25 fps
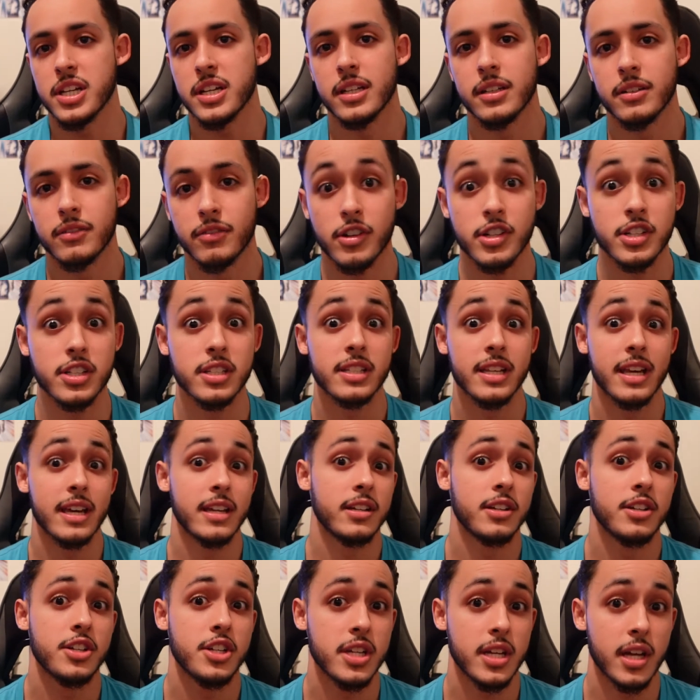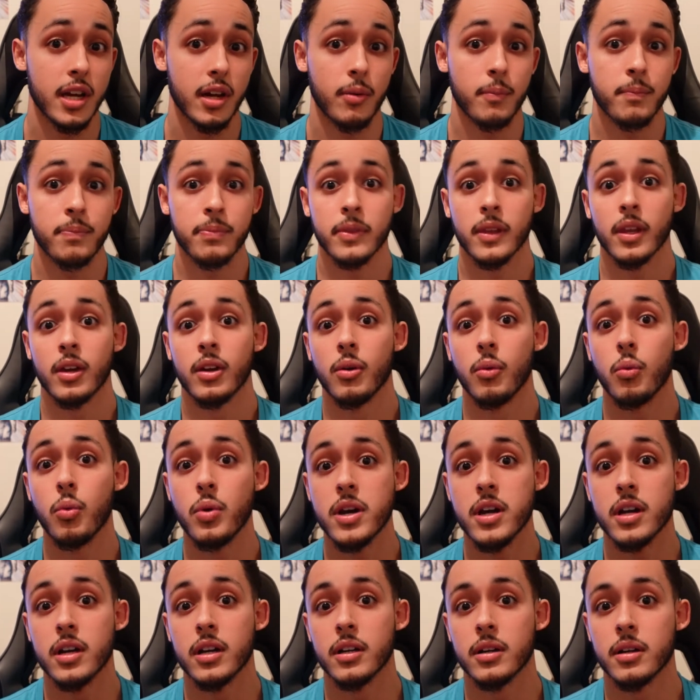in versus energy out.
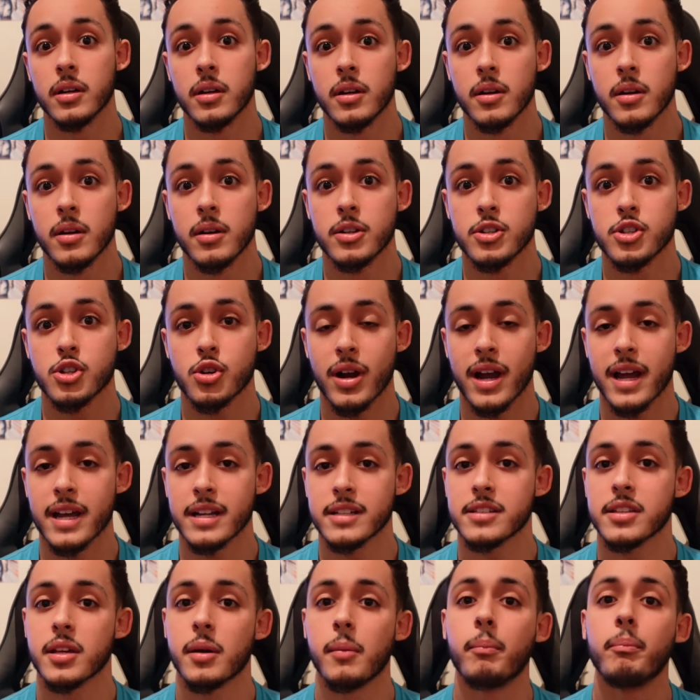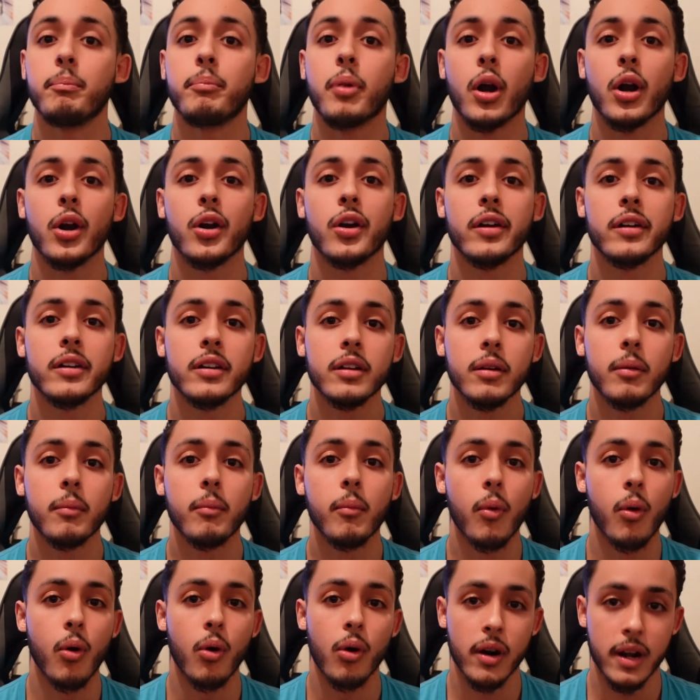We're trying to burn
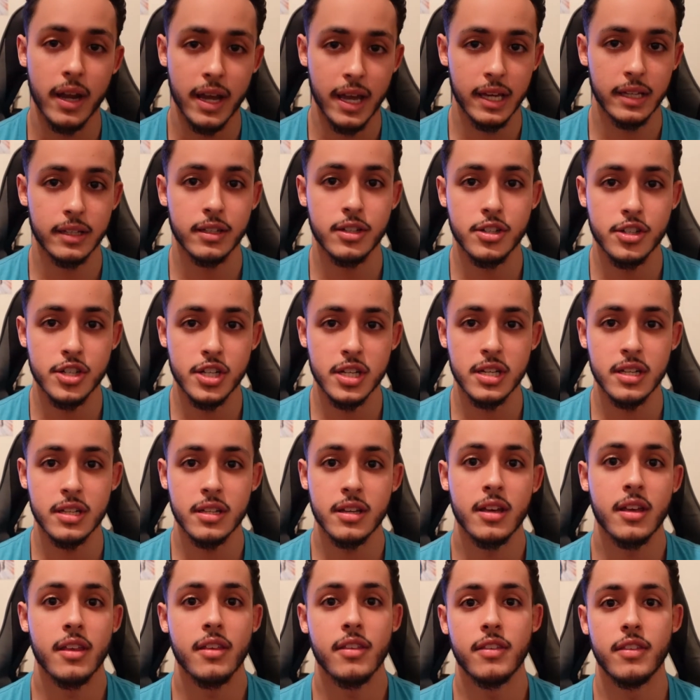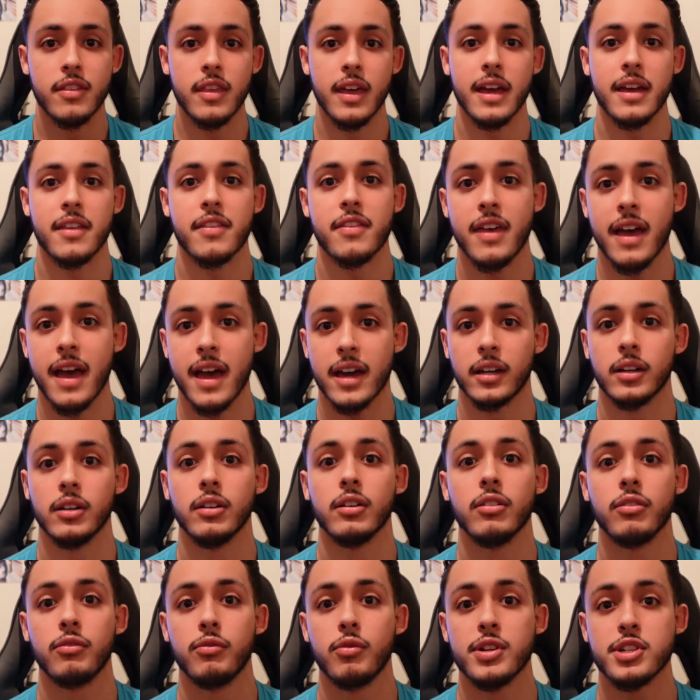more energy than that
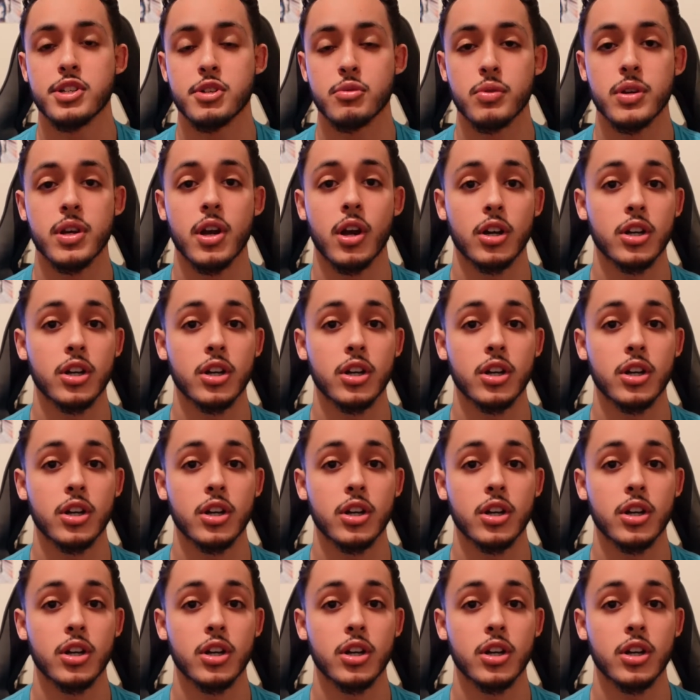of which we are